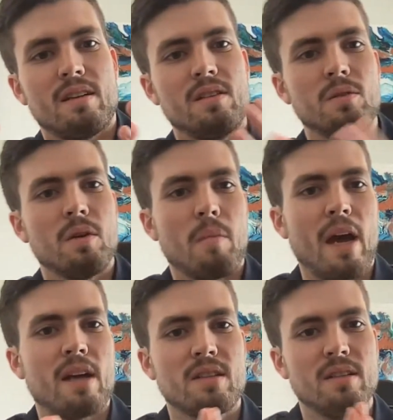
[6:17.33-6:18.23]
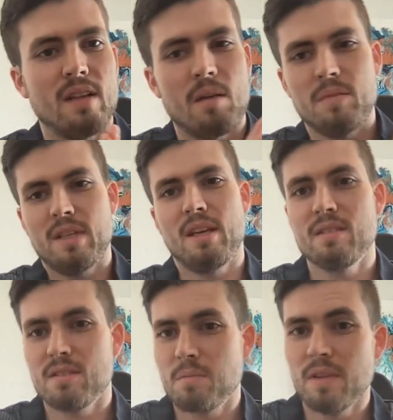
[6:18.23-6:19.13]
you'd imagine
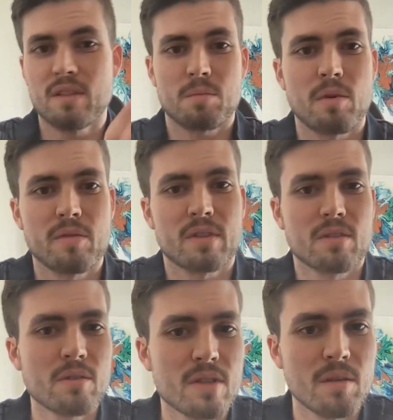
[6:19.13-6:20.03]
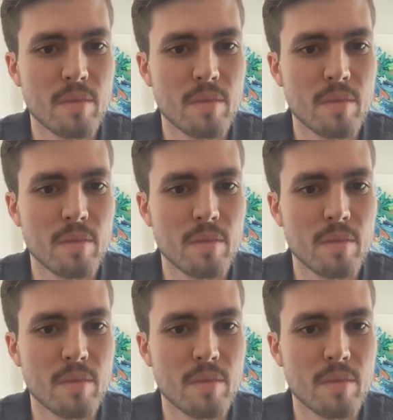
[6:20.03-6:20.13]
MTAs as being this perfect solution.